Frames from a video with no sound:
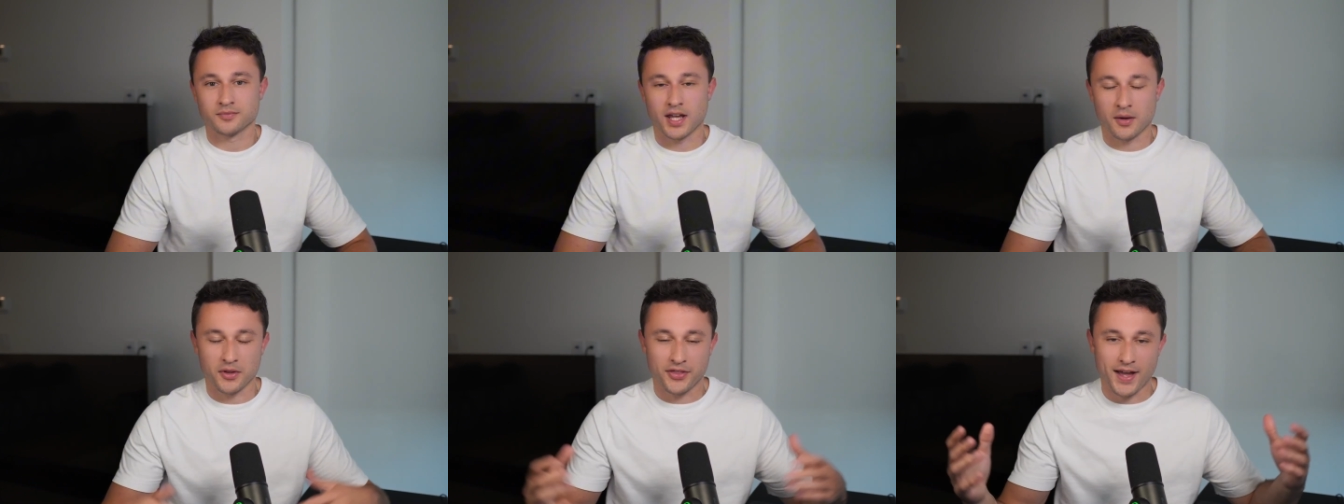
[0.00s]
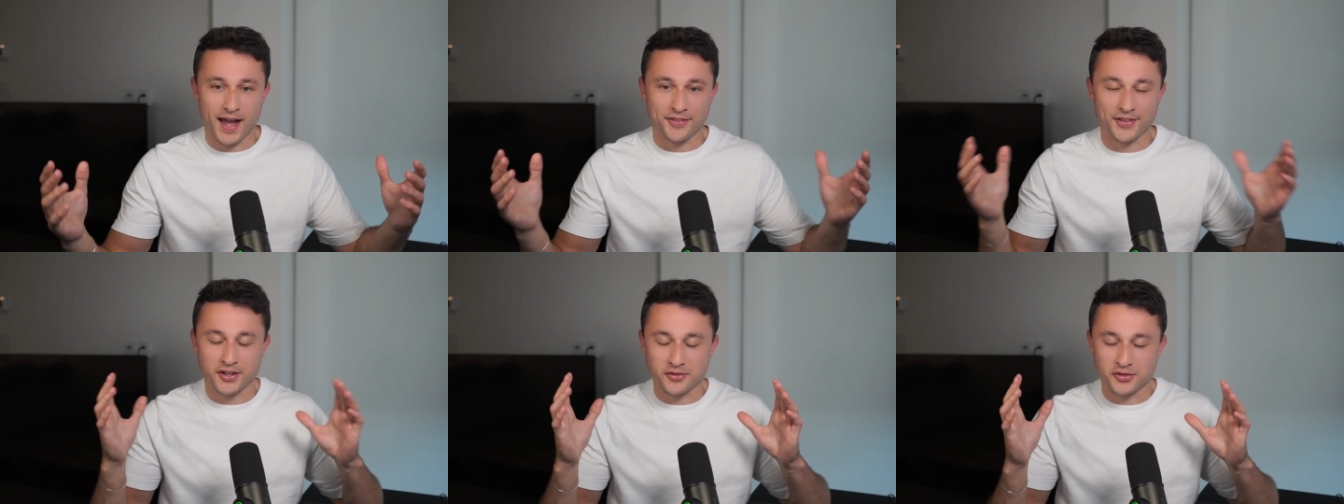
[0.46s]
And with
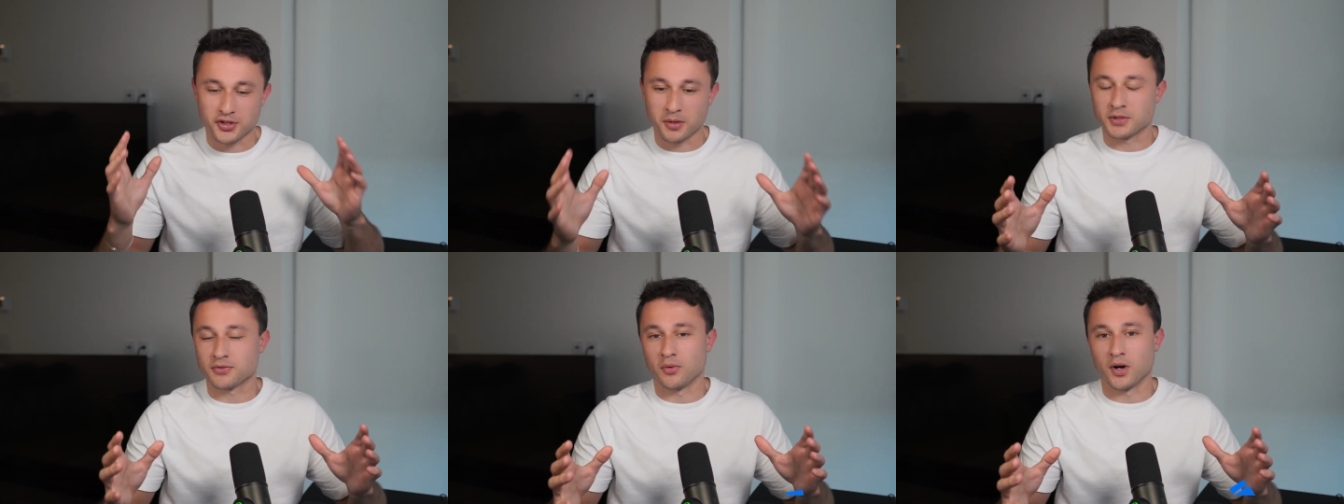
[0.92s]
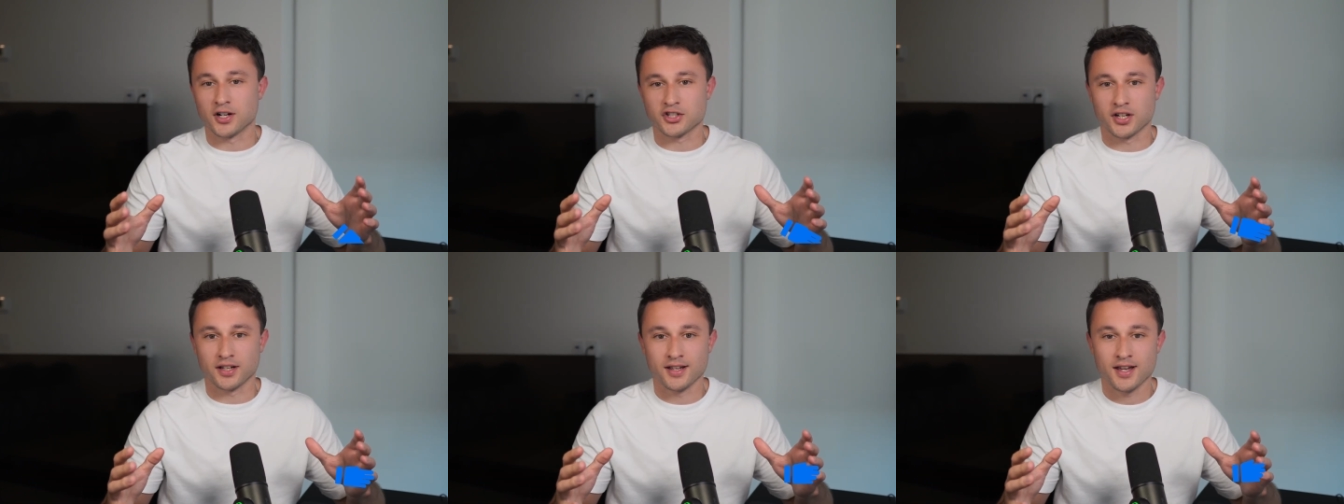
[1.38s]
that, thank you so much for
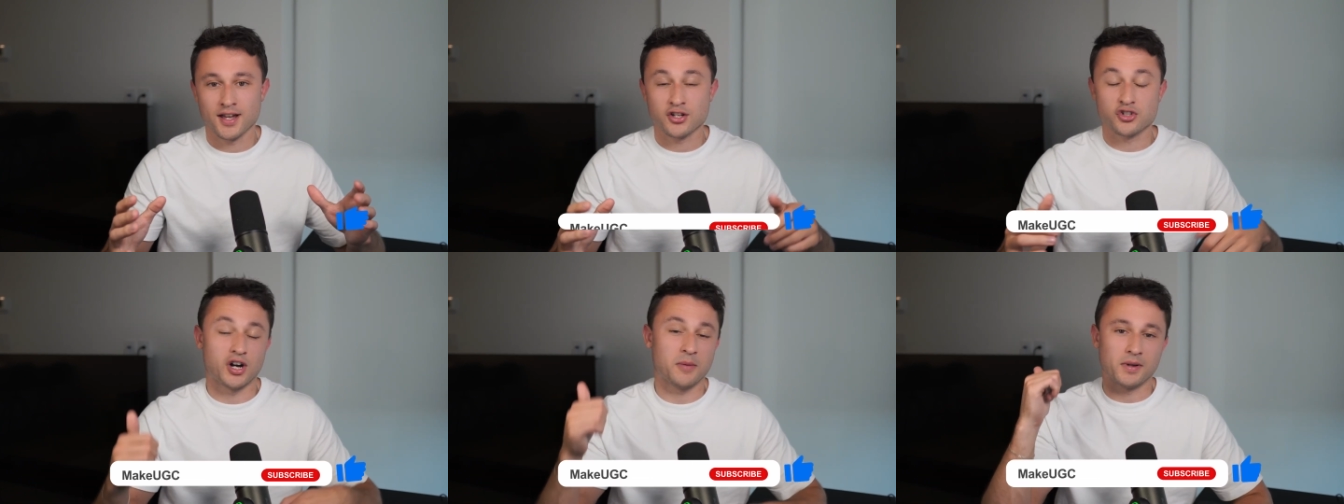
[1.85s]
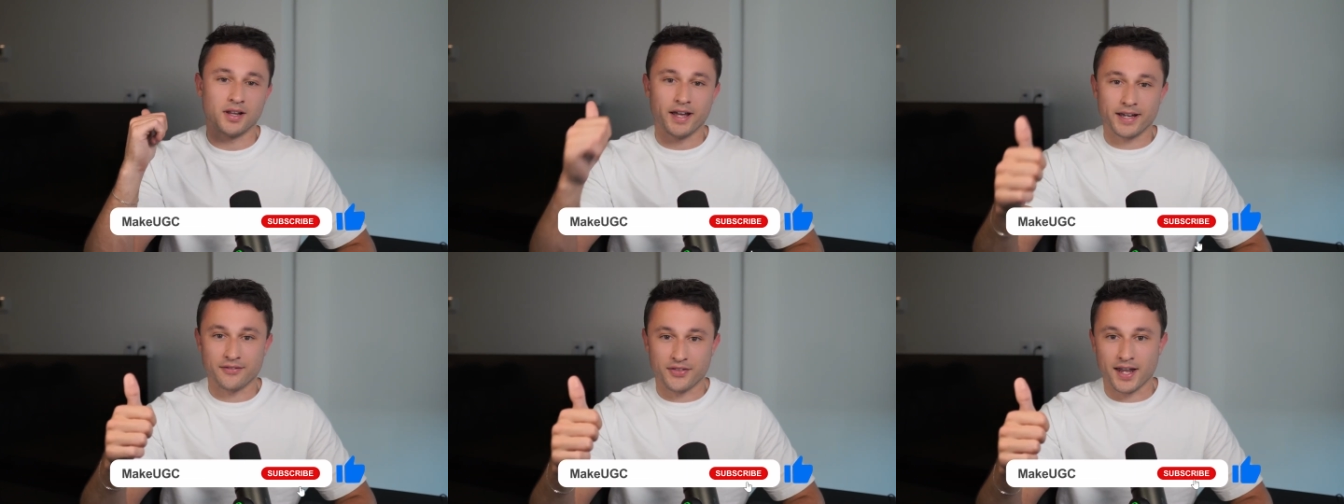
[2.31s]
watching. Drop a
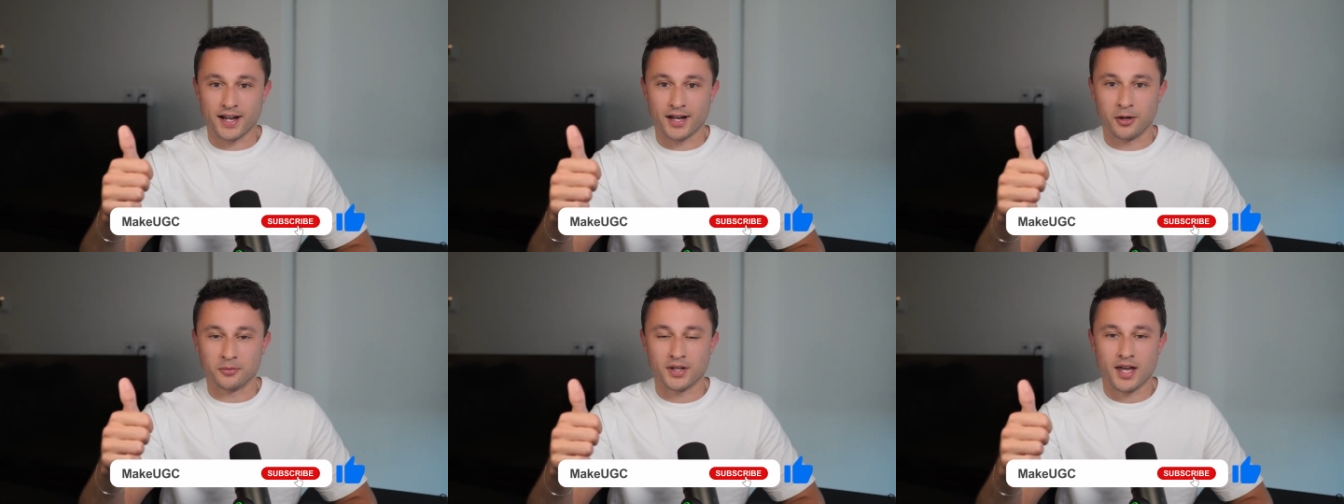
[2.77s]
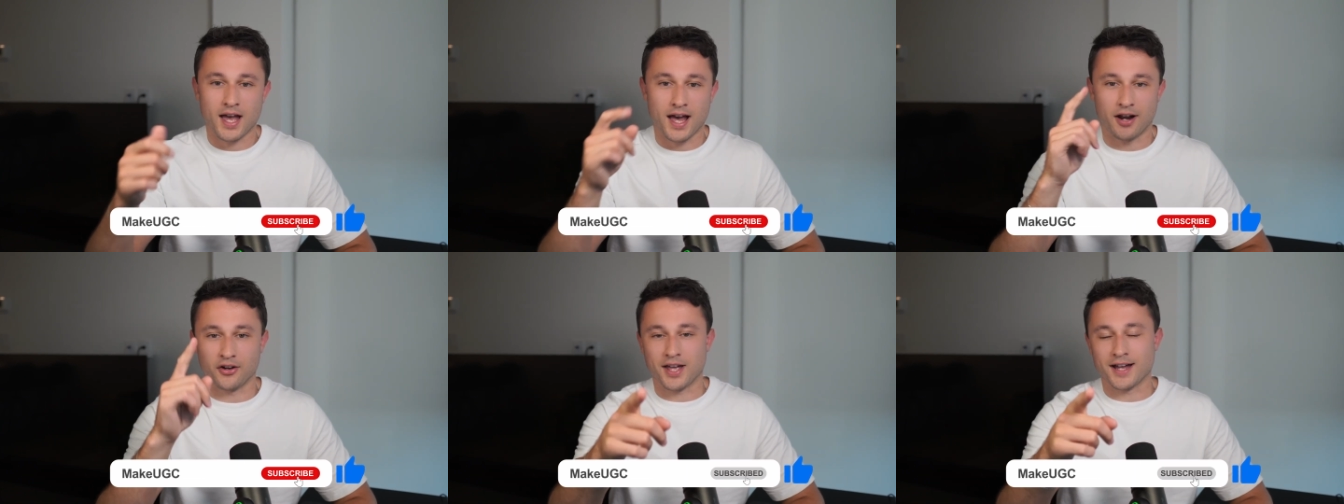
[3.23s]
like if that helped,
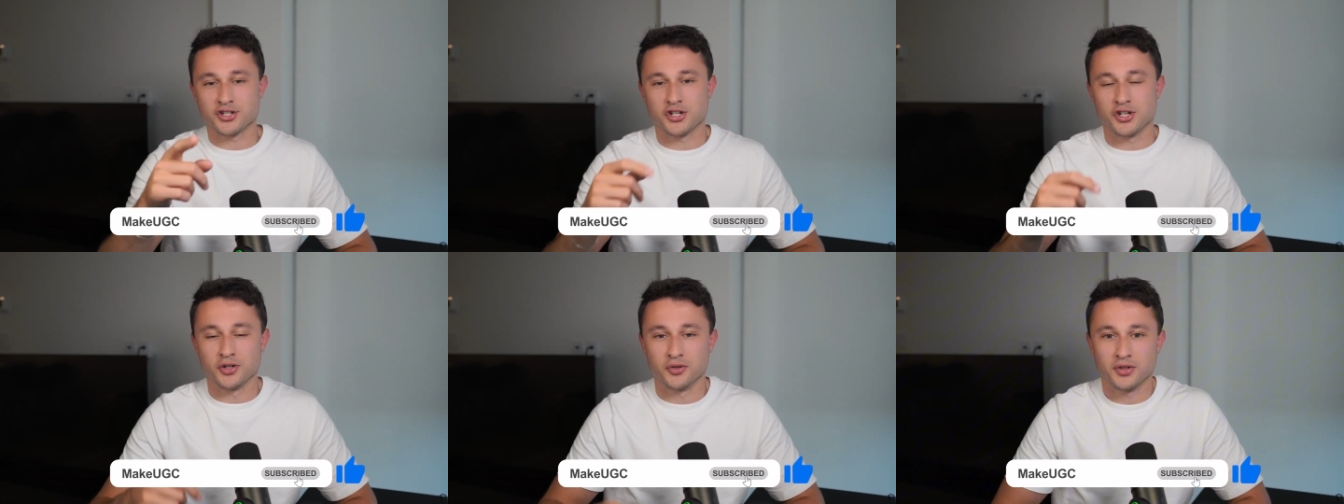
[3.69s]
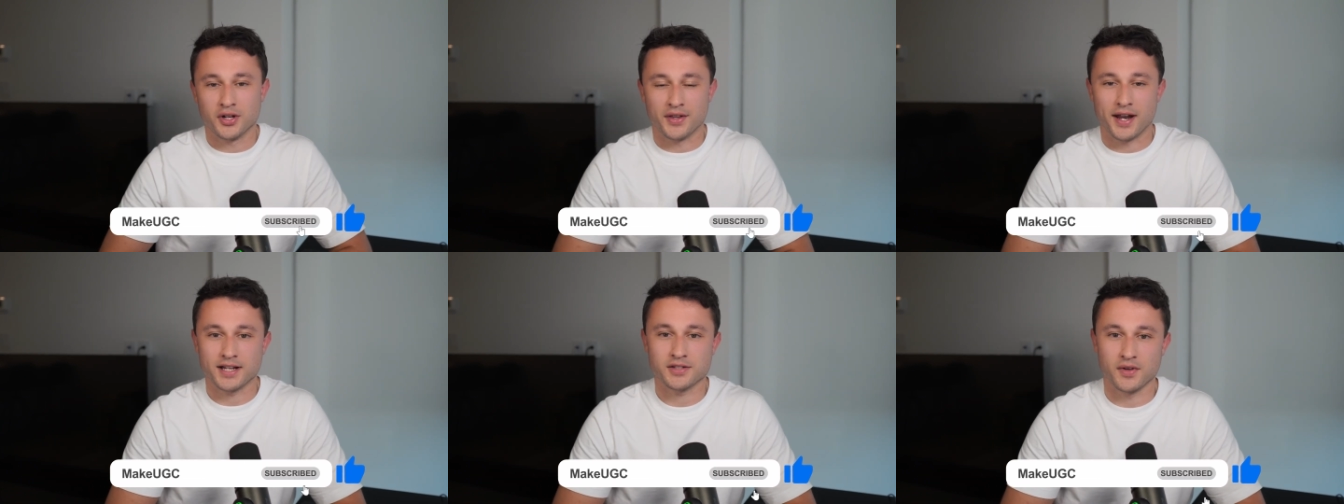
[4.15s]
and I'll catch you in
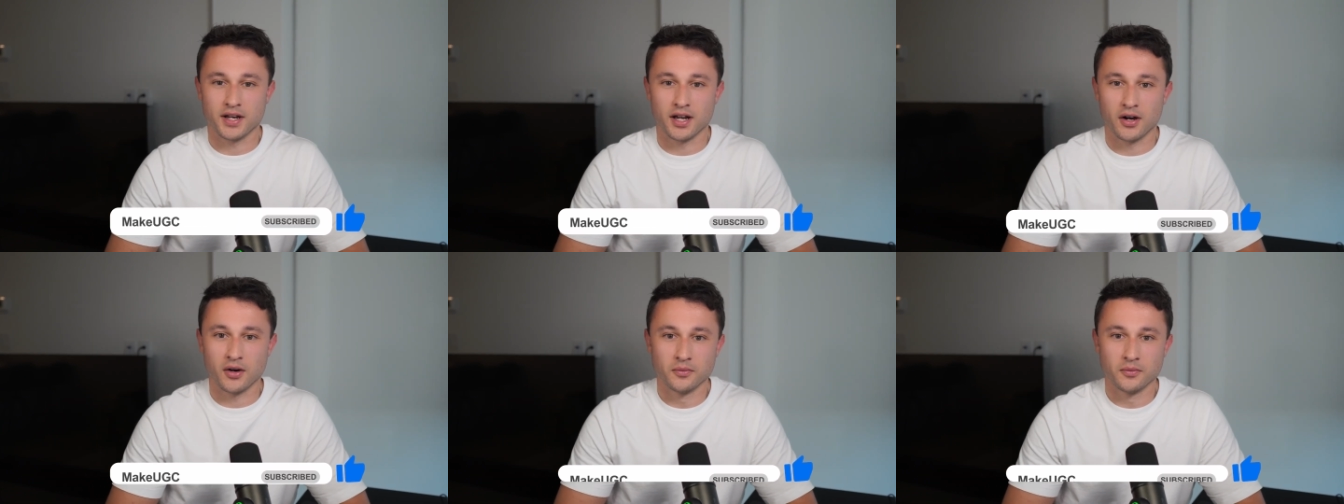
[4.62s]
the next video.